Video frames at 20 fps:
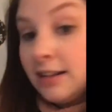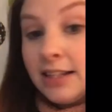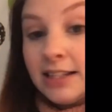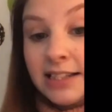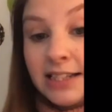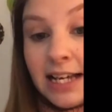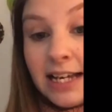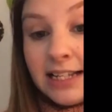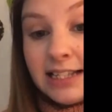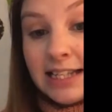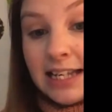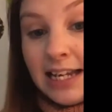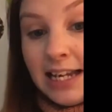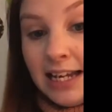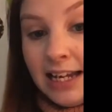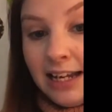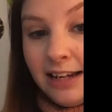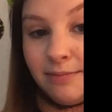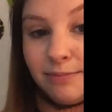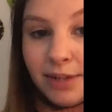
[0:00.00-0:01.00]
it says
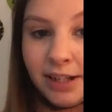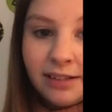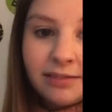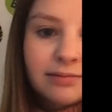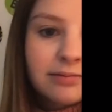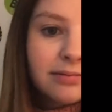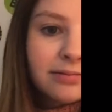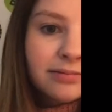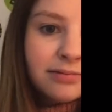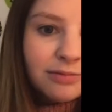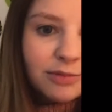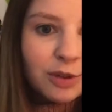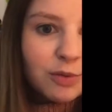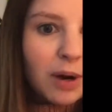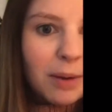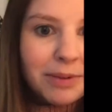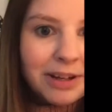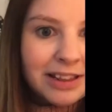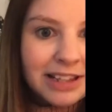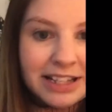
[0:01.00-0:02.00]
in, but we're
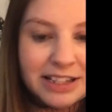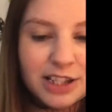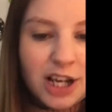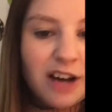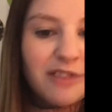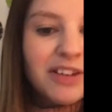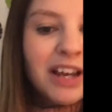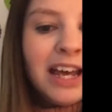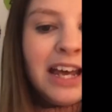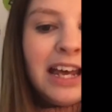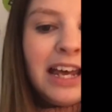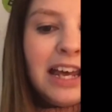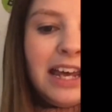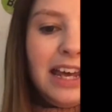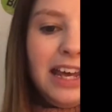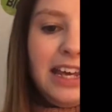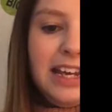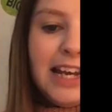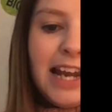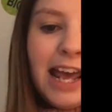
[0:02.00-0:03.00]
rubbing things off,
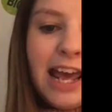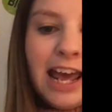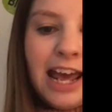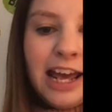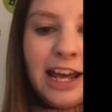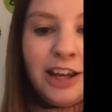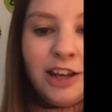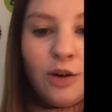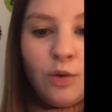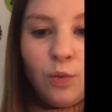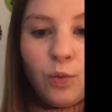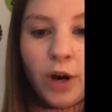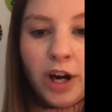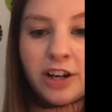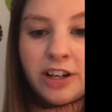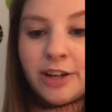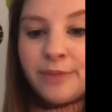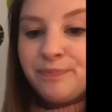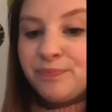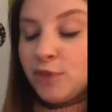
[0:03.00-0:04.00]
in a
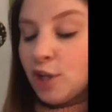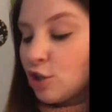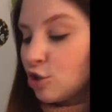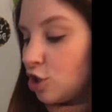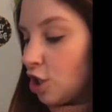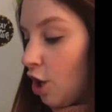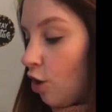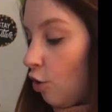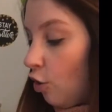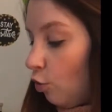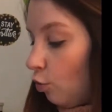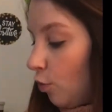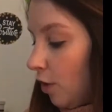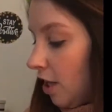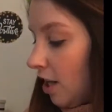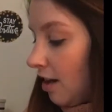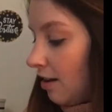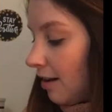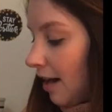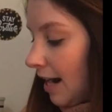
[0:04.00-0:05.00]
word. So
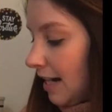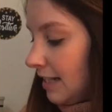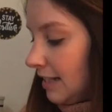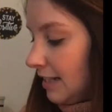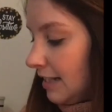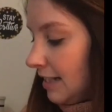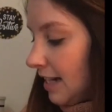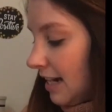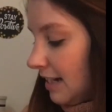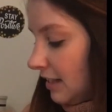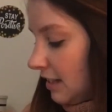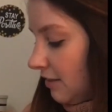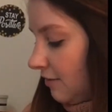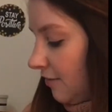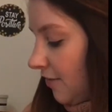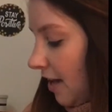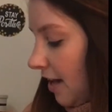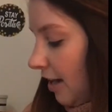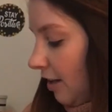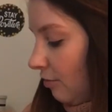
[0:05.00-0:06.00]
we are
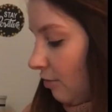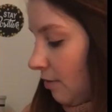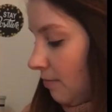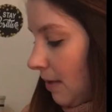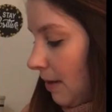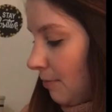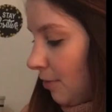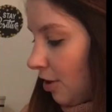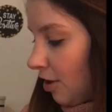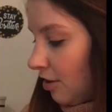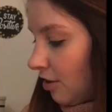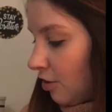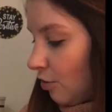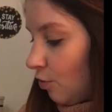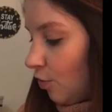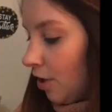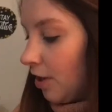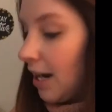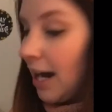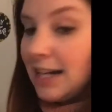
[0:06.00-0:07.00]
identifying, remember the
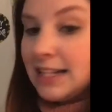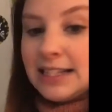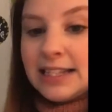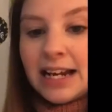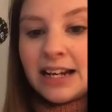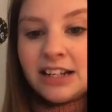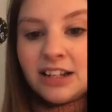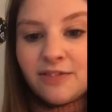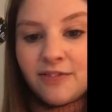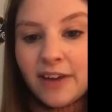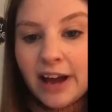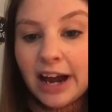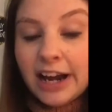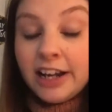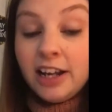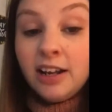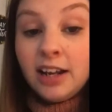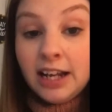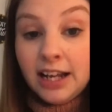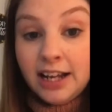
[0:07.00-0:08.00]
word
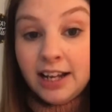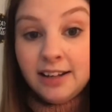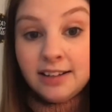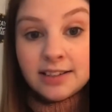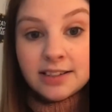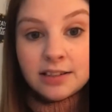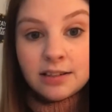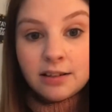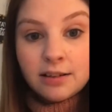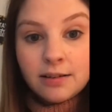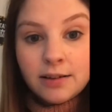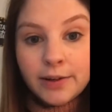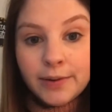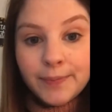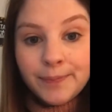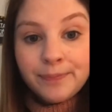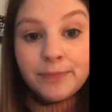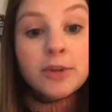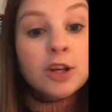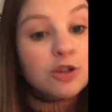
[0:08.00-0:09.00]
identify is
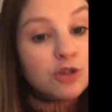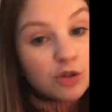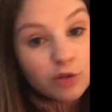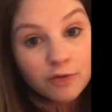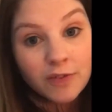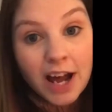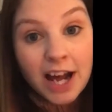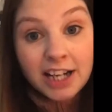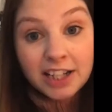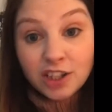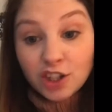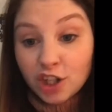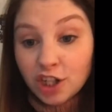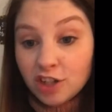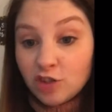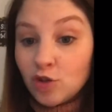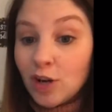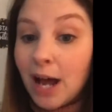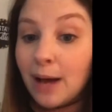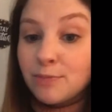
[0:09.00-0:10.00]
to find.
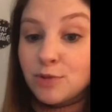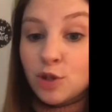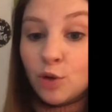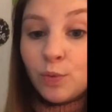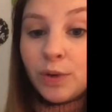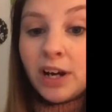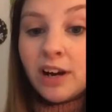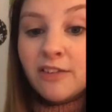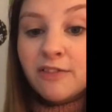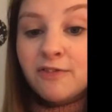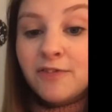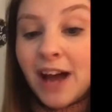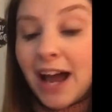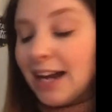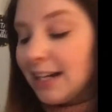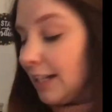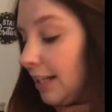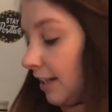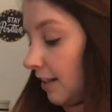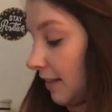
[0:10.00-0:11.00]
Good job. So we are
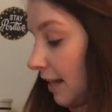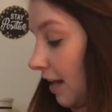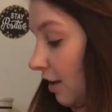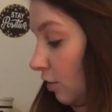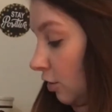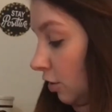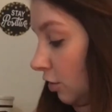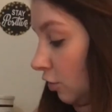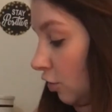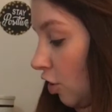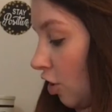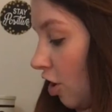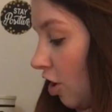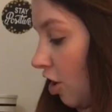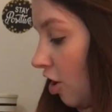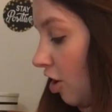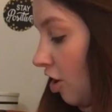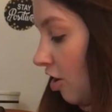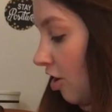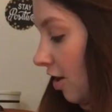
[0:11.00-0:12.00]
finding that
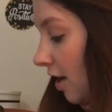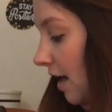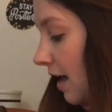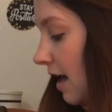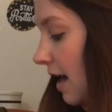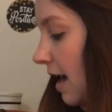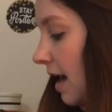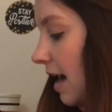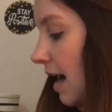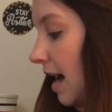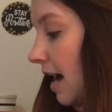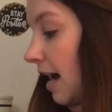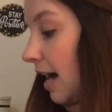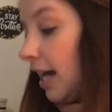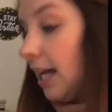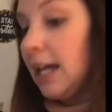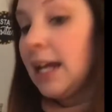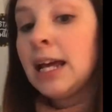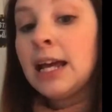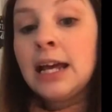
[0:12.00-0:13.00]
long
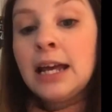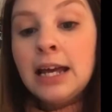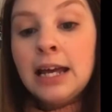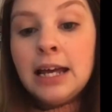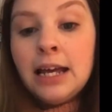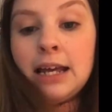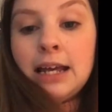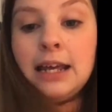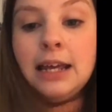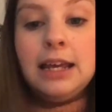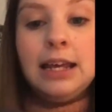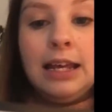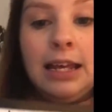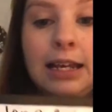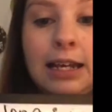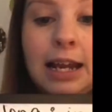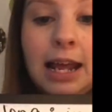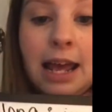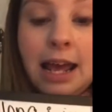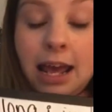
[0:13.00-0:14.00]
I
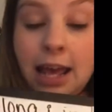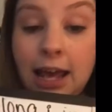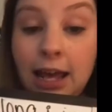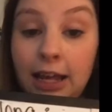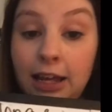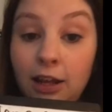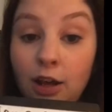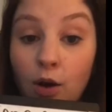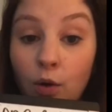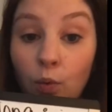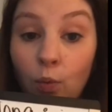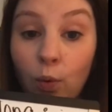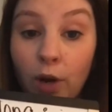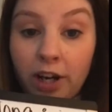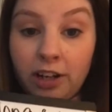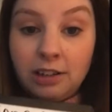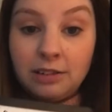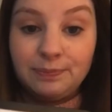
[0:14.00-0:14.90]
in a word.